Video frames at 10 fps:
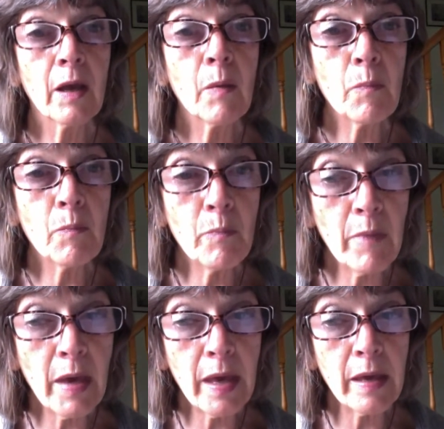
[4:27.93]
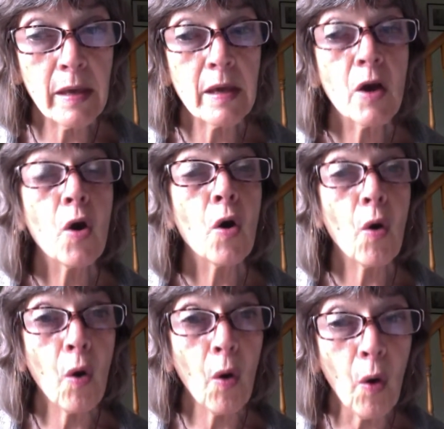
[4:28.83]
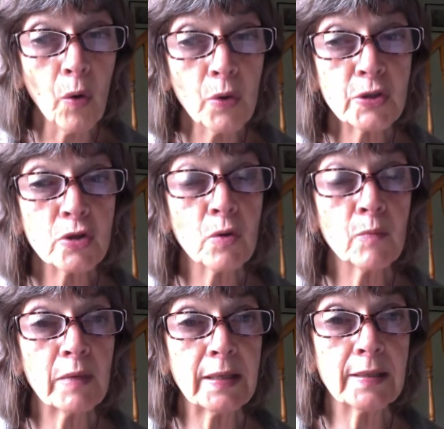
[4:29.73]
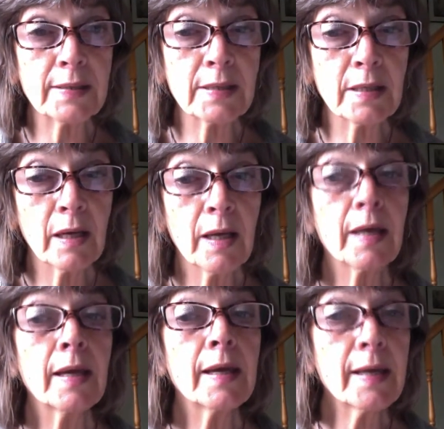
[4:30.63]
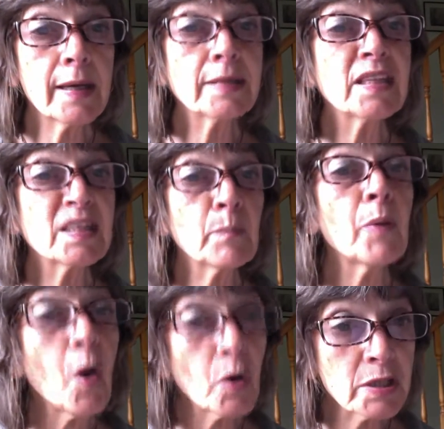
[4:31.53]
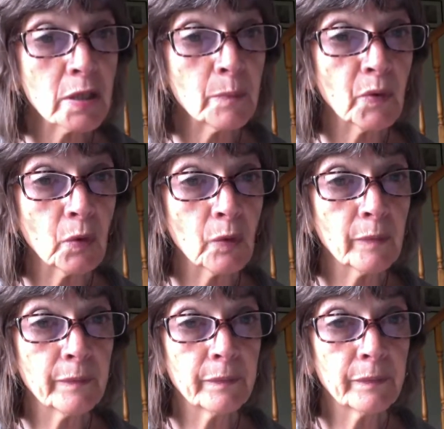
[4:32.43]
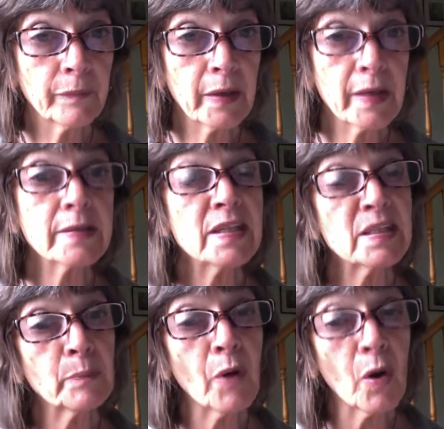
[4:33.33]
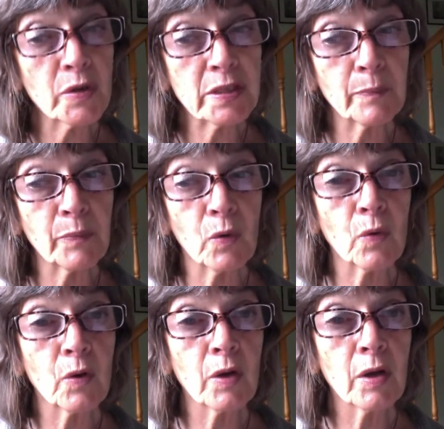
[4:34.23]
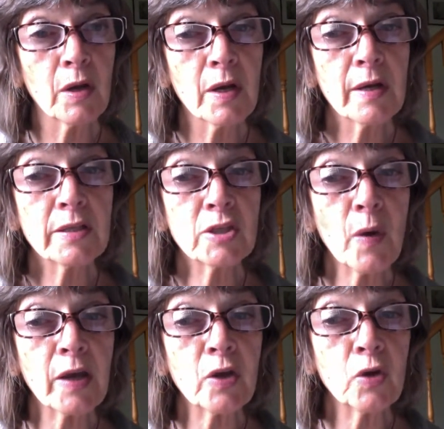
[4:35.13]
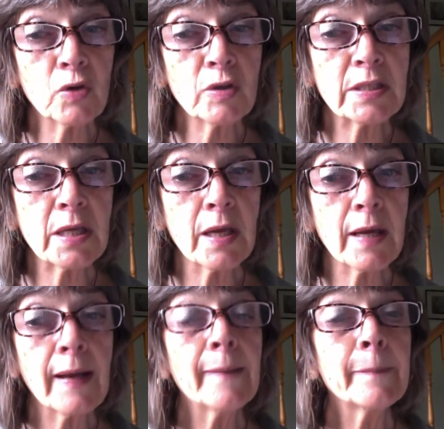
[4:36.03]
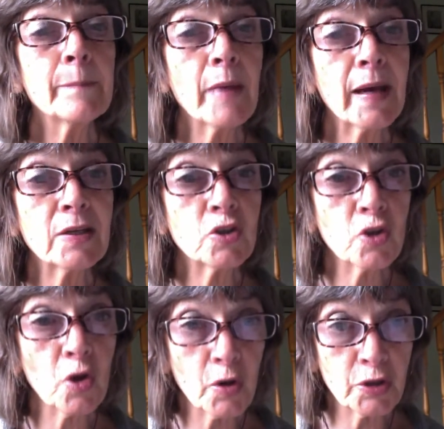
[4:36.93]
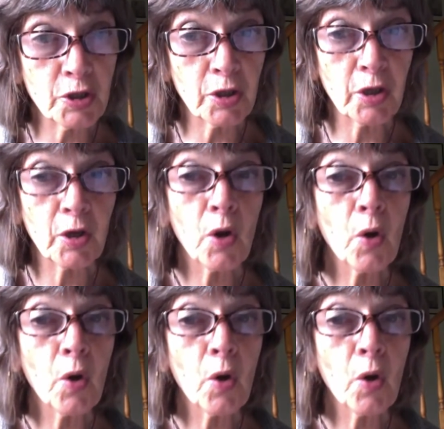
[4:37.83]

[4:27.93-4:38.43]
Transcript: May also means it is possible. It is possible. So I could say, my daughter